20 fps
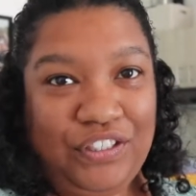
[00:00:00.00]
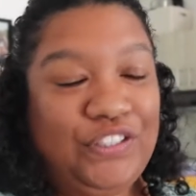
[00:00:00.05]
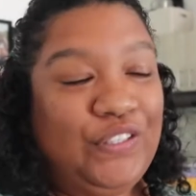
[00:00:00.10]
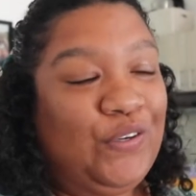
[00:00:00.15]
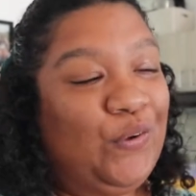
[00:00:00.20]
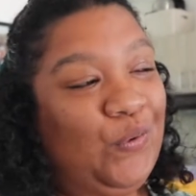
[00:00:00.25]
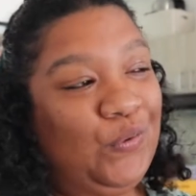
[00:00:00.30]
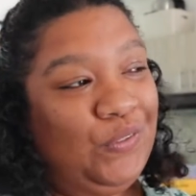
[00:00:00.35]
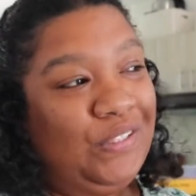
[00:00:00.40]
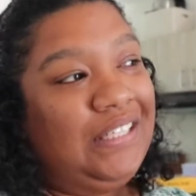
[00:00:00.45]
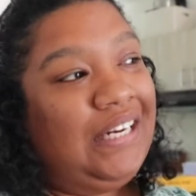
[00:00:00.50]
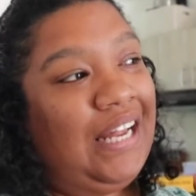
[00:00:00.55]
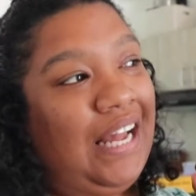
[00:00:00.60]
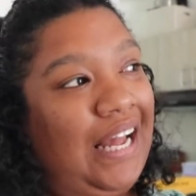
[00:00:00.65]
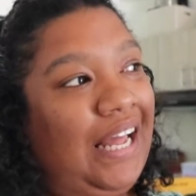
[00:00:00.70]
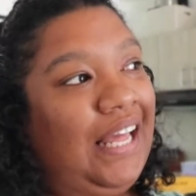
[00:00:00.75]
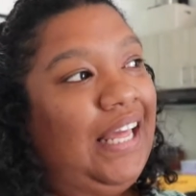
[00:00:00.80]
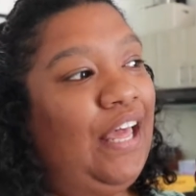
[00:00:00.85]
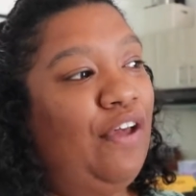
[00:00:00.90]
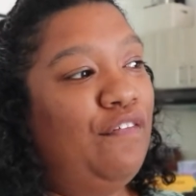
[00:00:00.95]
So Courtney and
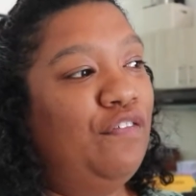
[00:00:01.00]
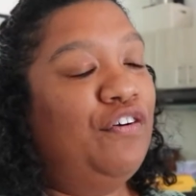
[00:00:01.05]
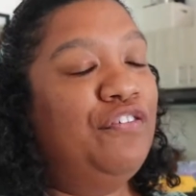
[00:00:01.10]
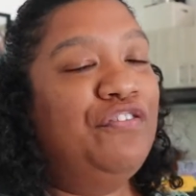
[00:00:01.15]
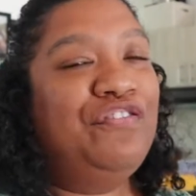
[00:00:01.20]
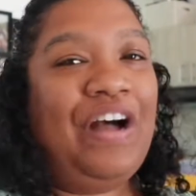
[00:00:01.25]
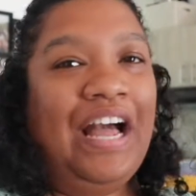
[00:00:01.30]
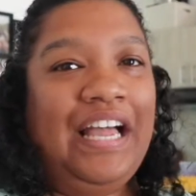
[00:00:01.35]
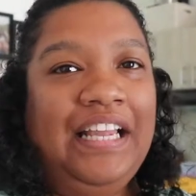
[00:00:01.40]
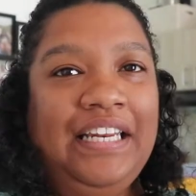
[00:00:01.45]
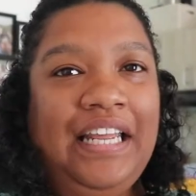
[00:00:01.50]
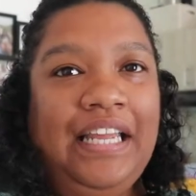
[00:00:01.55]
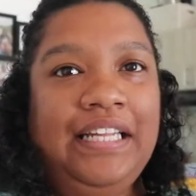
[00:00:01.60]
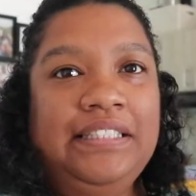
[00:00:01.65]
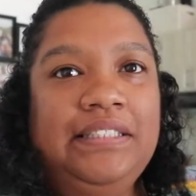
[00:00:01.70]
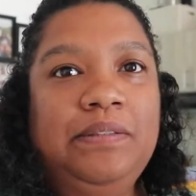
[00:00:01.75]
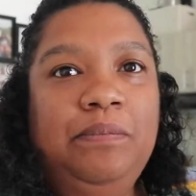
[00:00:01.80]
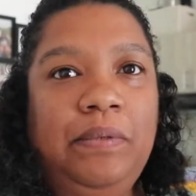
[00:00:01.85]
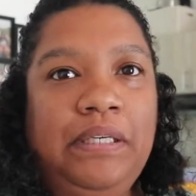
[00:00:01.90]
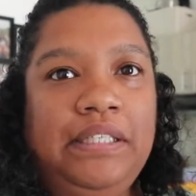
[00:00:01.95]
I have a
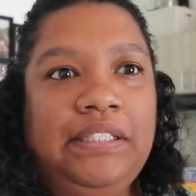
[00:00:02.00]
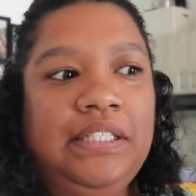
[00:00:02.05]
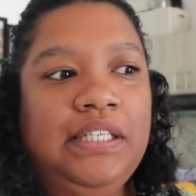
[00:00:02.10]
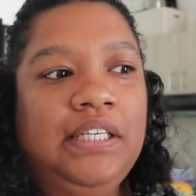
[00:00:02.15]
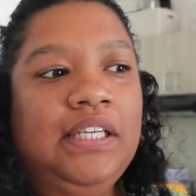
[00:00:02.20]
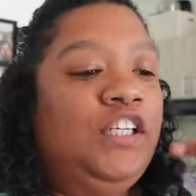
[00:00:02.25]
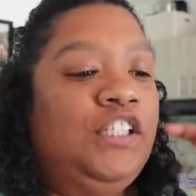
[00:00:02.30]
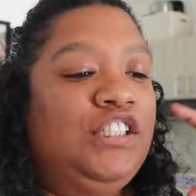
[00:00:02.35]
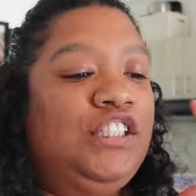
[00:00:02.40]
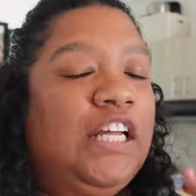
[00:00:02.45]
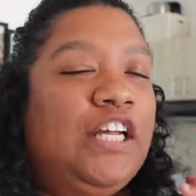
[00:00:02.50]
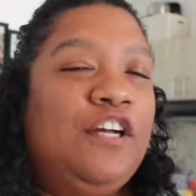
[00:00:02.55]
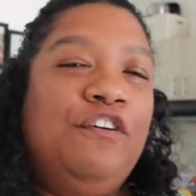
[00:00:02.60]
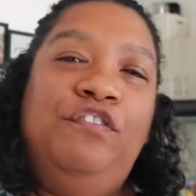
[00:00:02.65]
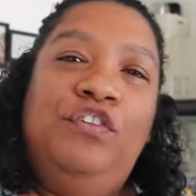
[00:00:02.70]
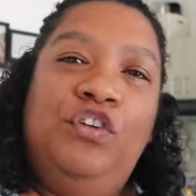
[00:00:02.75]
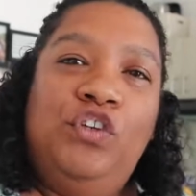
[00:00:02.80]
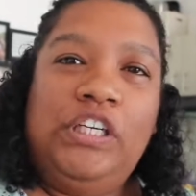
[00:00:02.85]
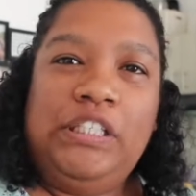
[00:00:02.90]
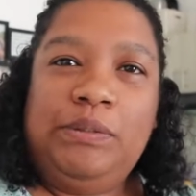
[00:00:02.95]
finance meeting just like a
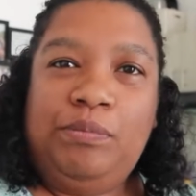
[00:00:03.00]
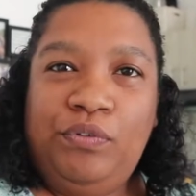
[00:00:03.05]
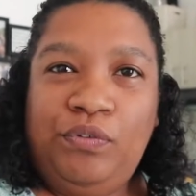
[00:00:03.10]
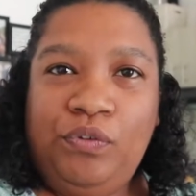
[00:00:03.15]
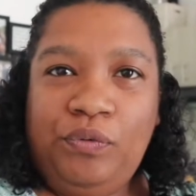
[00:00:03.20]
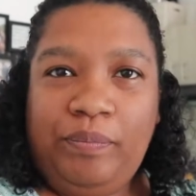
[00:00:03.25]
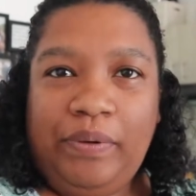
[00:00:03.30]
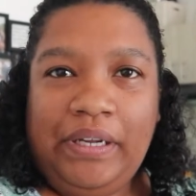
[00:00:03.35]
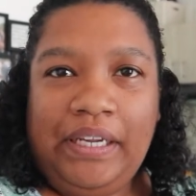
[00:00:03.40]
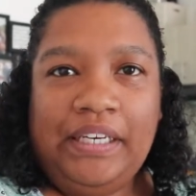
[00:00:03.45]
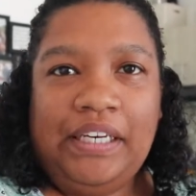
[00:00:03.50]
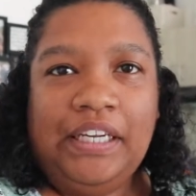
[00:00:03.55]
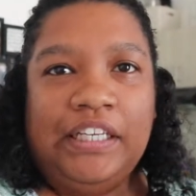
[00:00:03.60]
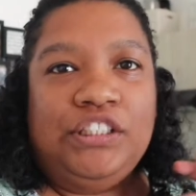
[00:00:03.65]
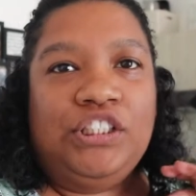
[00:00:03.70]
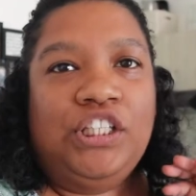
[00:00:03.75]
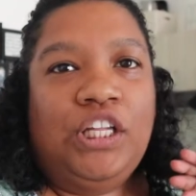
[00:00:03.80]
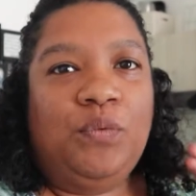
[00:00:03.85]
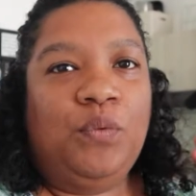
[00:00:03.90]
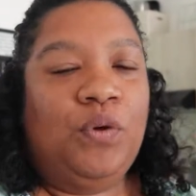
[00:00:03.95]
few days before payday,
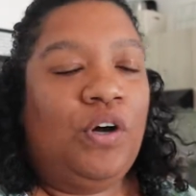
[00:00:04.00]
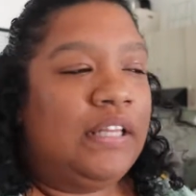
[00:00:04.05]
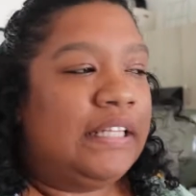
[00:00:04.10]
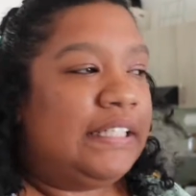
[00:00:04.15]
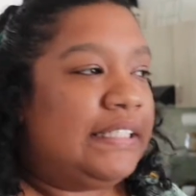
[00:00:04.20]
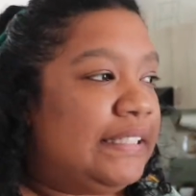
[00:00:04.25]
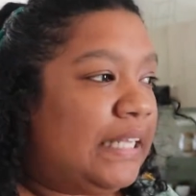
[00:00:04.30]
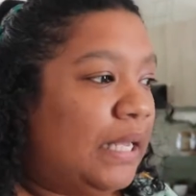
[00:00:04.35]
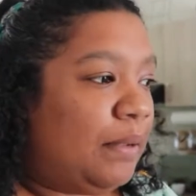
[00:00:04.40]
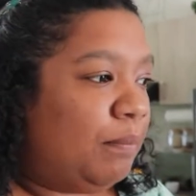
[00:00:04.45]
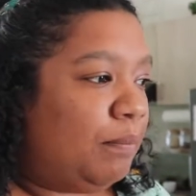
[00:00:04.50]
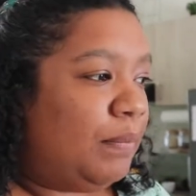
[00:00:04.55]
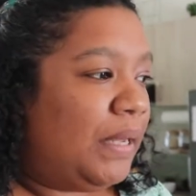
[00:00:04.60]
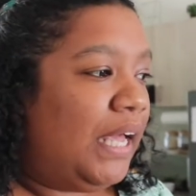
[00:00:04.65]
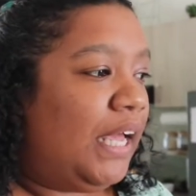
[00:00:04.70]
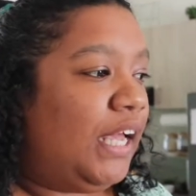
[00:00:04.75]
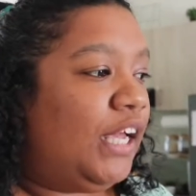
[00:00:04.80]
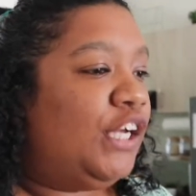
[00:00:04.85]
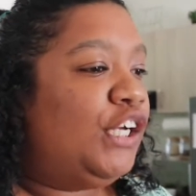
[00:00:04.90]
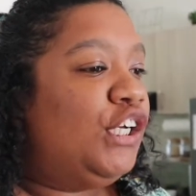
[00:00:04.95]
so that we're on the same
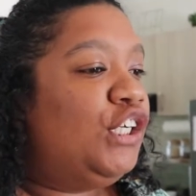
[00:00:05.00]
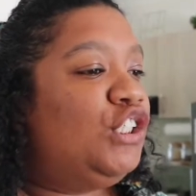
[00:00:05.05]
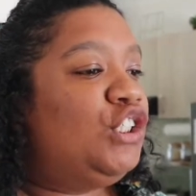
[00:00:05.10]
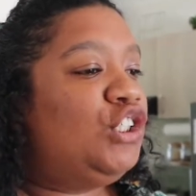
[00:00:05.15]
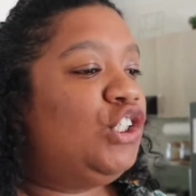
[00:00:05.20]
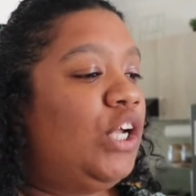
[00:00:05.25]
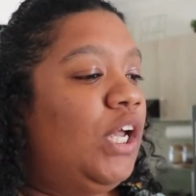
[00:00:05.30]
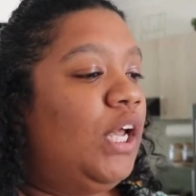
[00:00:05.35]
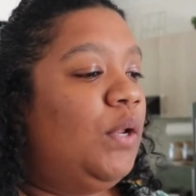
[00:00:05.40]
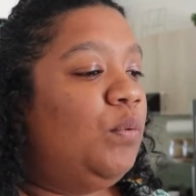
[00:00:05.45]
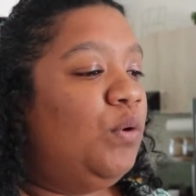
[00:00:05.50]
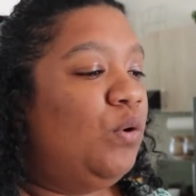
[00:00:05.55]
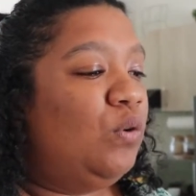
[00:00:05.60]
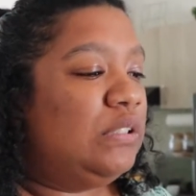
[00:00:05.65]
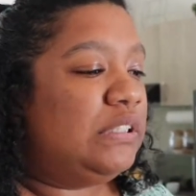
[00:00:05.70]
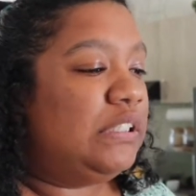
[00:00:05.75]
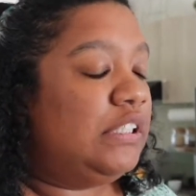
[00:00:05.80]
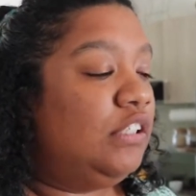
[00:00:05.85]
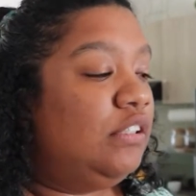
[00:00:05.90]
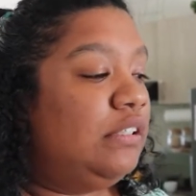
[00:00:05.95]
page, and we
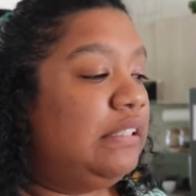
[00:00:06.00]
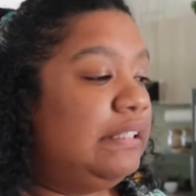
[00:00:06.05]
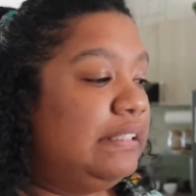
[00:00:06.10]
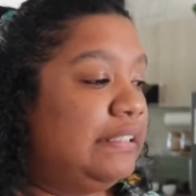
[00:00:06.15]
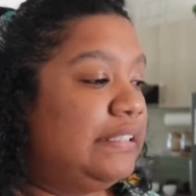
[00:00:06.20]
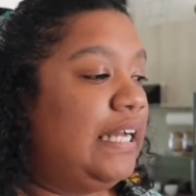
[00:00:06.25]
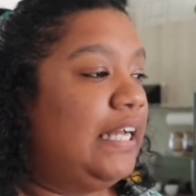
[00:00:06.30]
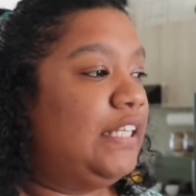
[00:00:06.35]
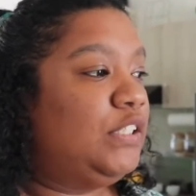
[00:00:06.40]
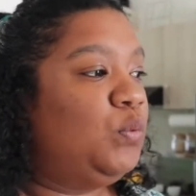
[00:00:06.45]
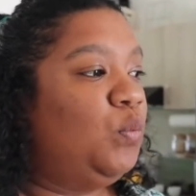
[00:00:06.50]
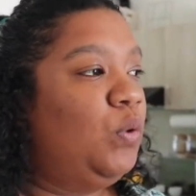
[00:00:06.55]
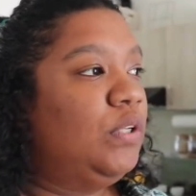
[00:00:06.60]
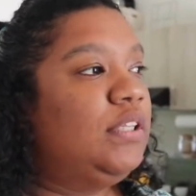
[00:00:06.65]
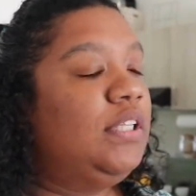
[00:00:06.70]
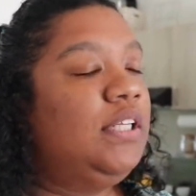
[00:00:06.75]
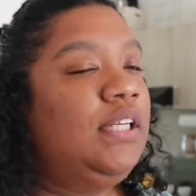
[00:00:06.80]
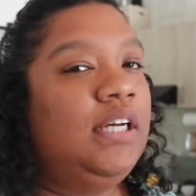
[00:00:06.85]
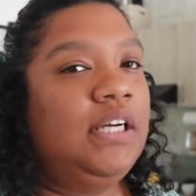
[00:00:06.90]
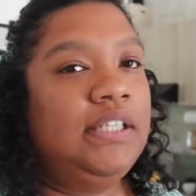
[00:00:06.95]
also need to discuss what
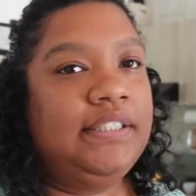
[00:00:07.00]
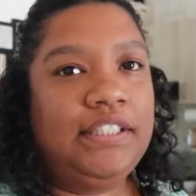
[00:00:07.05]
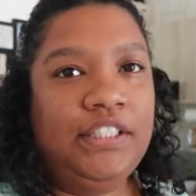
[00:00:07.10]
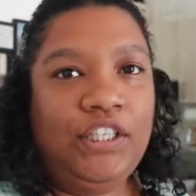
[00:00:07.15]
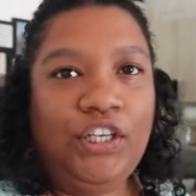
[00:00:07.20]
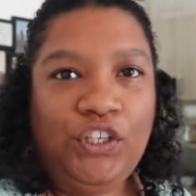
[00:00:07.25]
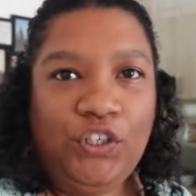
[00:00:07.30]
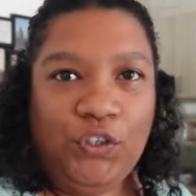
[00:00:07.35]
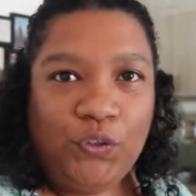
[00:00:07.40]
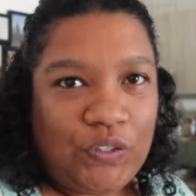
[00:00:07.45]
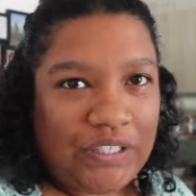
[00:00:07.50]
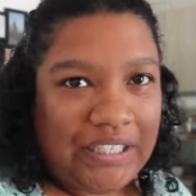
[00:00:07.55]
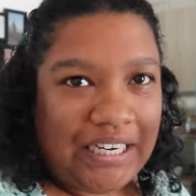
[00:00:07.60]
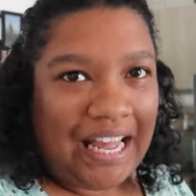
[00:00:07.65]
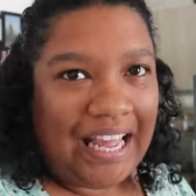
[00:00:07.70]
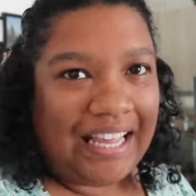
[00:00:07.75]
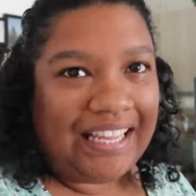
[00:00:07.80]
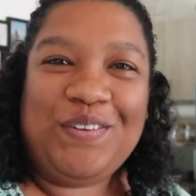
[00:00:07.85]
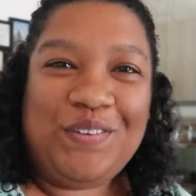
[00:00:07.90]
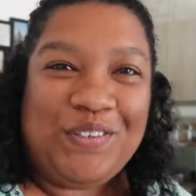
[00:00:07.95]
the year is gonna look
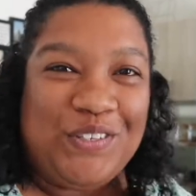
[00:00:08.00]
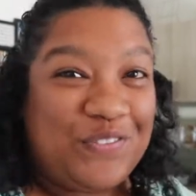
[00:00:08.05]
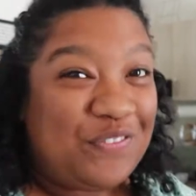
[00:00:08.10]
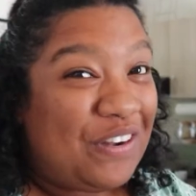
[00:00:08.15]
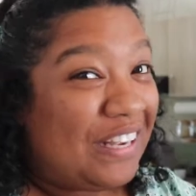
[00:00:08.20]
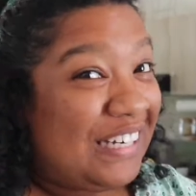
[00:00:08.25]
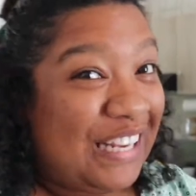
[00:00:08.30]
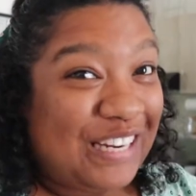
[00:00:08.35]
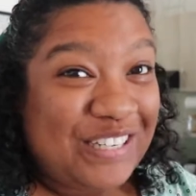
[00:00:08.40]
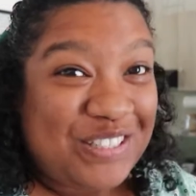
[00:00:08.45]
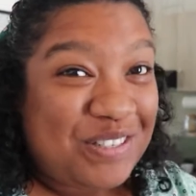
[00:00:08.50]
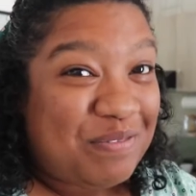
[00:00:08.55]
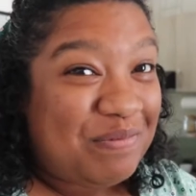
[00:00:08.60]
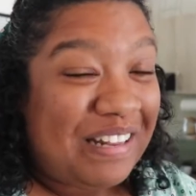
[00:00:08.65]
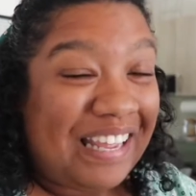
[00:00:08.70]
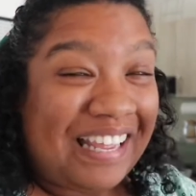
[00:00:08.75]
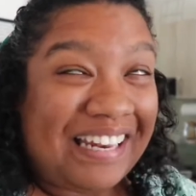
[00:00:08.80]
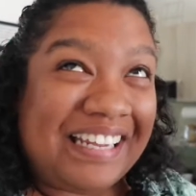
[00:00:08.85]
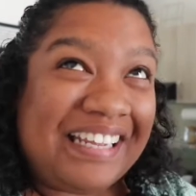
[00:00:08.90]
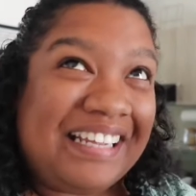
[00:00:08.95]
like. So we do financial
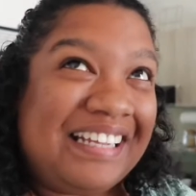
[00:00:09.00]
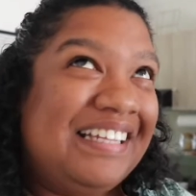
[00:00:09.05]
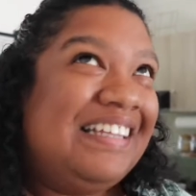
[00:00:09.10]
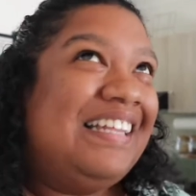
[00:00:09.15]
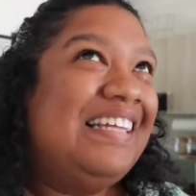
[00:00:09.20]
planning.